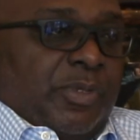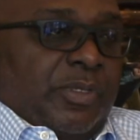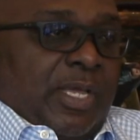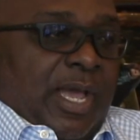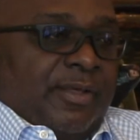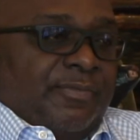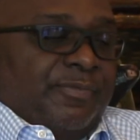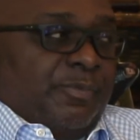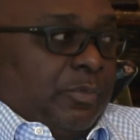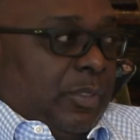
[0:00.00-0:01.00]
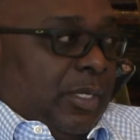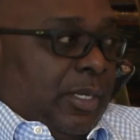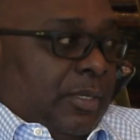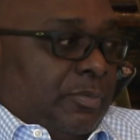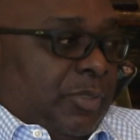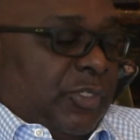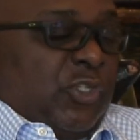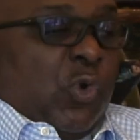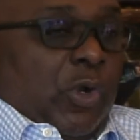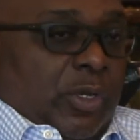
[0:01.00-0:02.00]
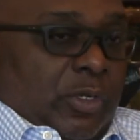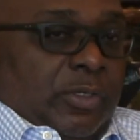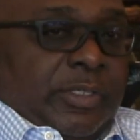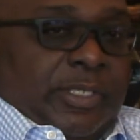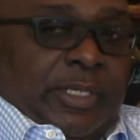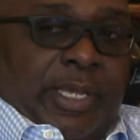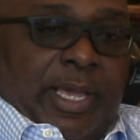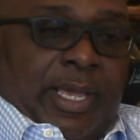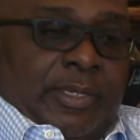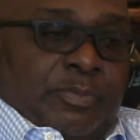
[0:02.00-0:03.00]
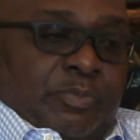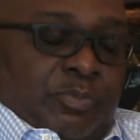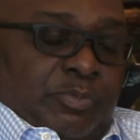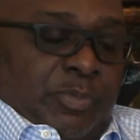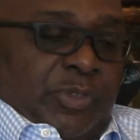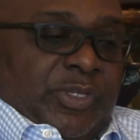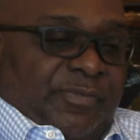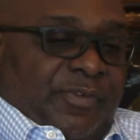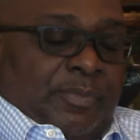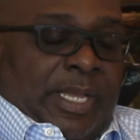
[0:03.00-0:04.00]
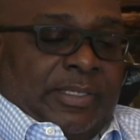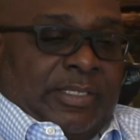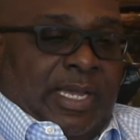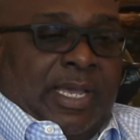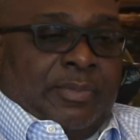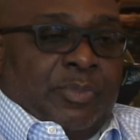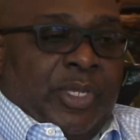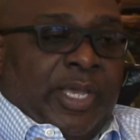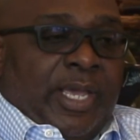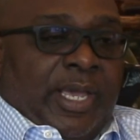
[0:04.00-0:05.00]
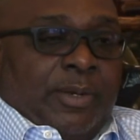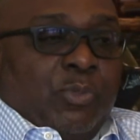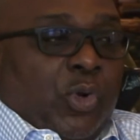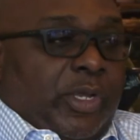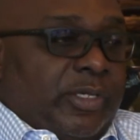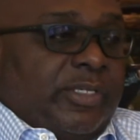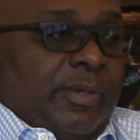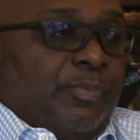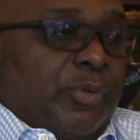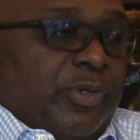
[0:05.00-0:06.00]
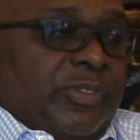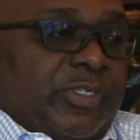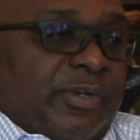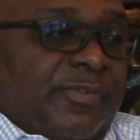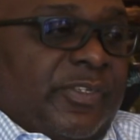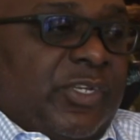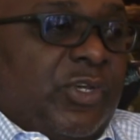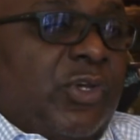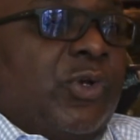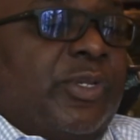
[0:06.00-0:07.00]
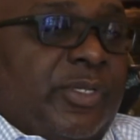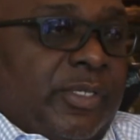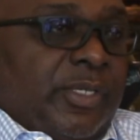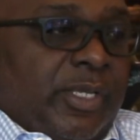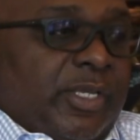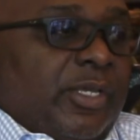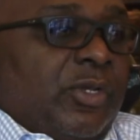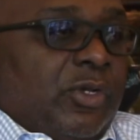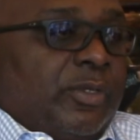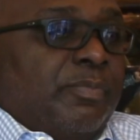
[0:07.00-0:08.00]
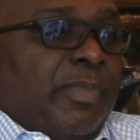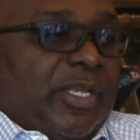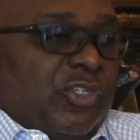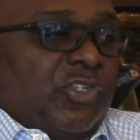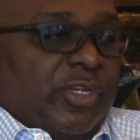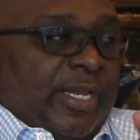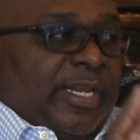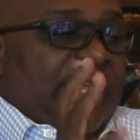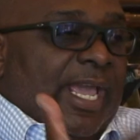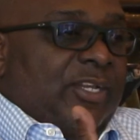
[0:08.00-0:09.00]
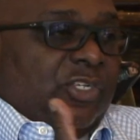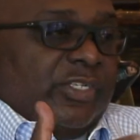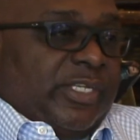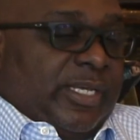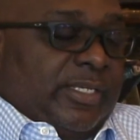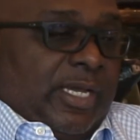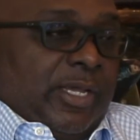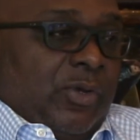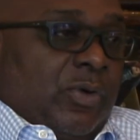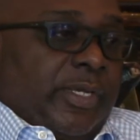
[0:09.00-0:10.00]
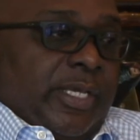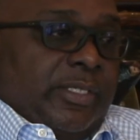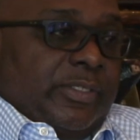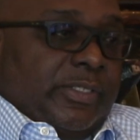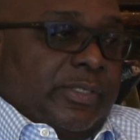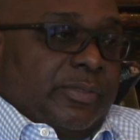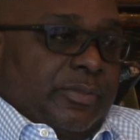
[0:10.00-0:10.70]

kind of historical and music from that time and more contemporary stuff is a good mixture that engages the entire audience.